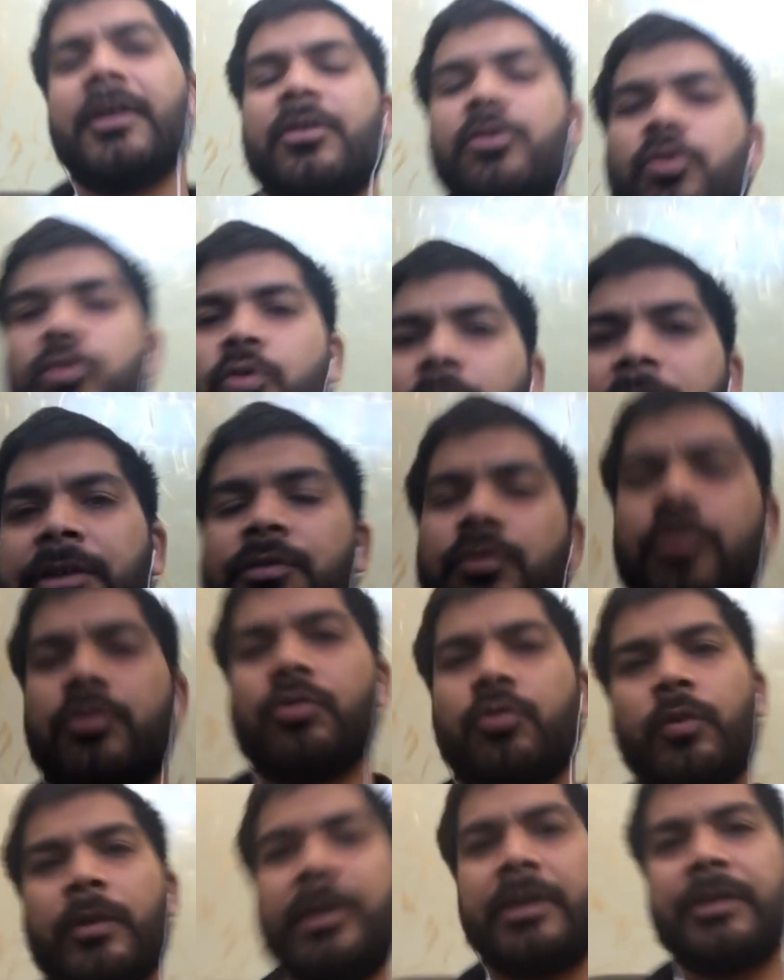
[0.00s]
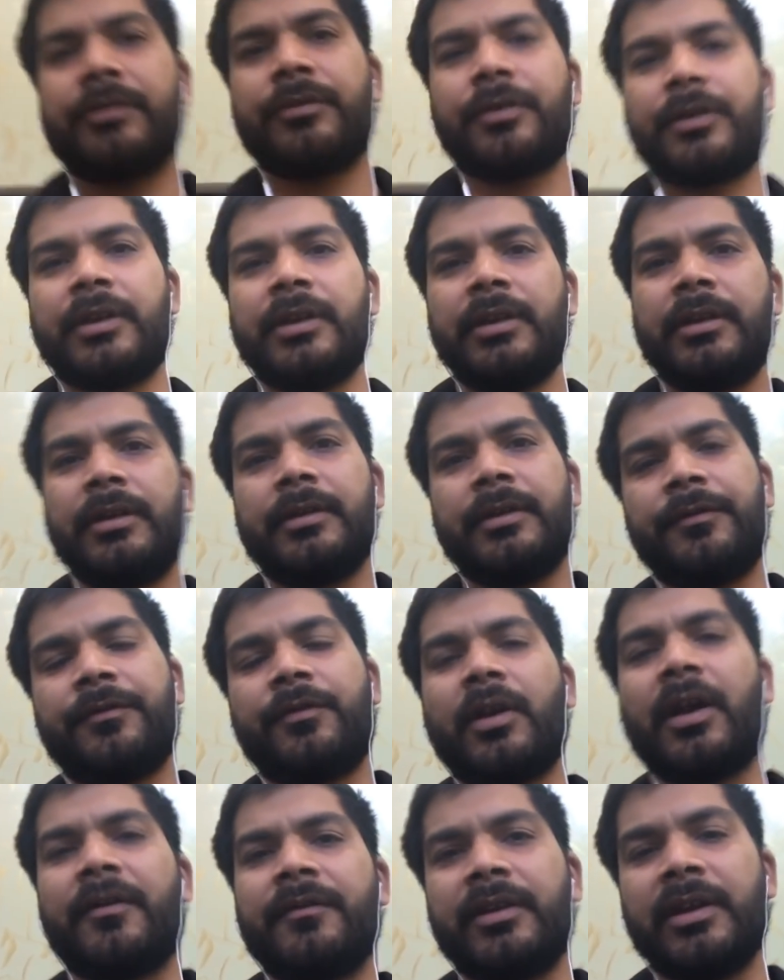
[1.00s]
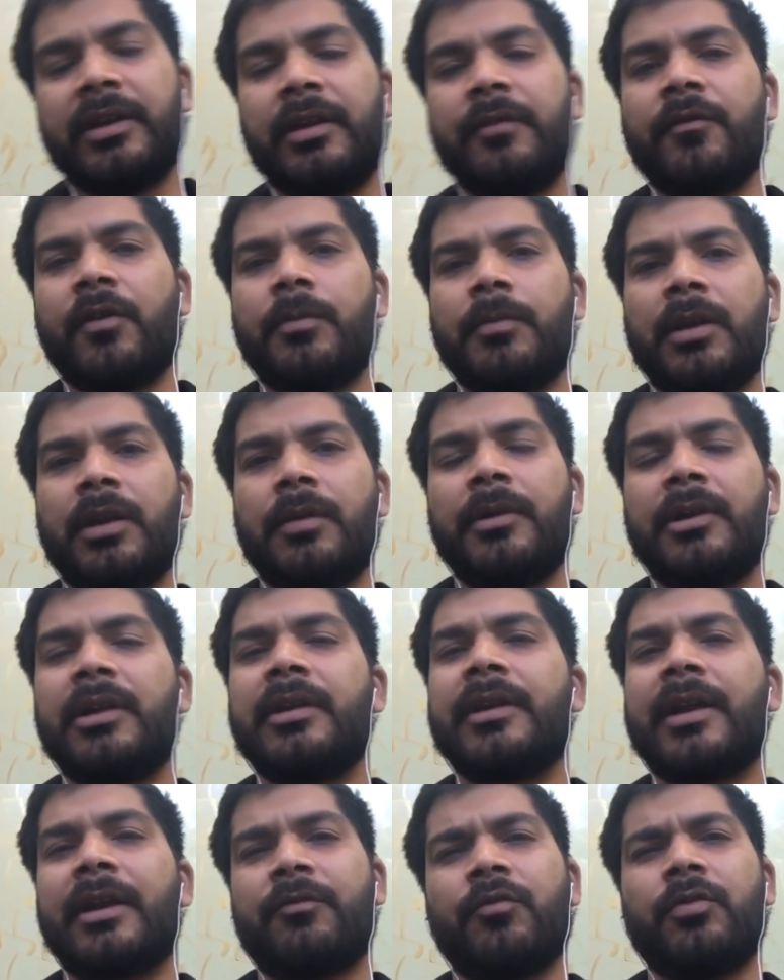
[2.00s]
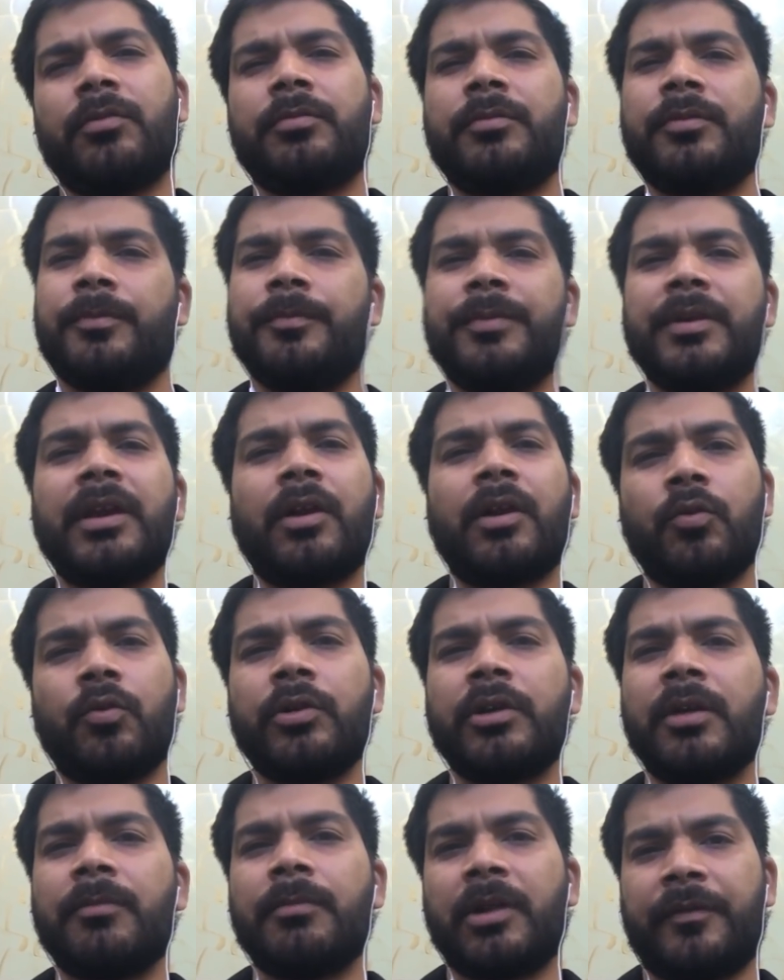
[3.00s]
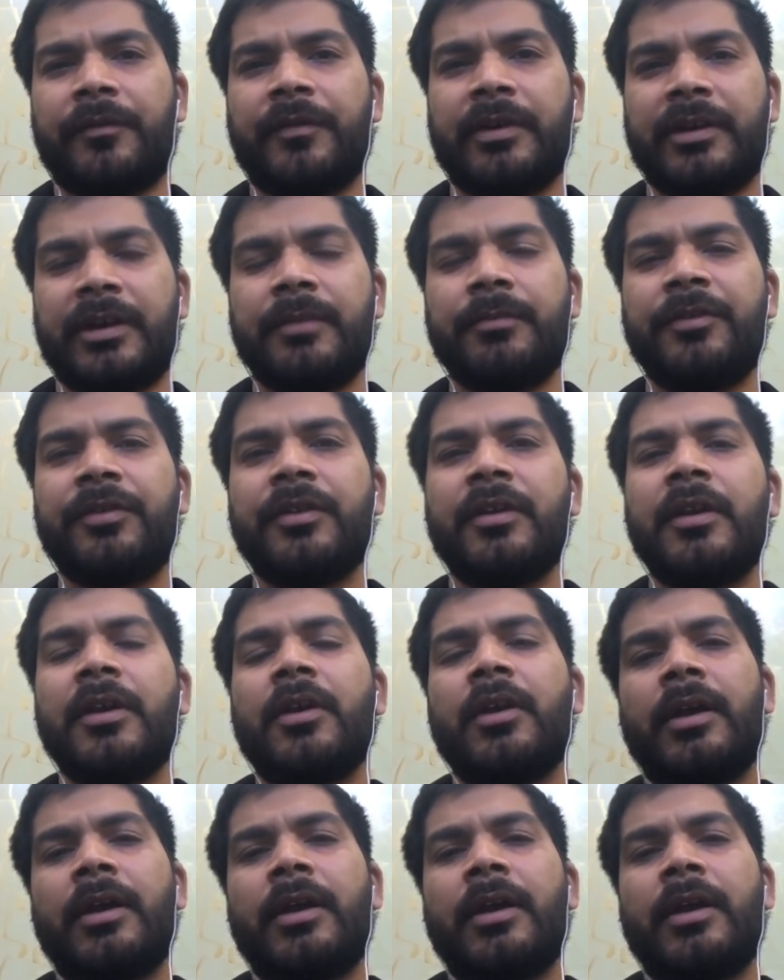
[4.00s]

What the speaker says: So 22 to 23, if you have done in verbal ability, that would be a good number of attempts.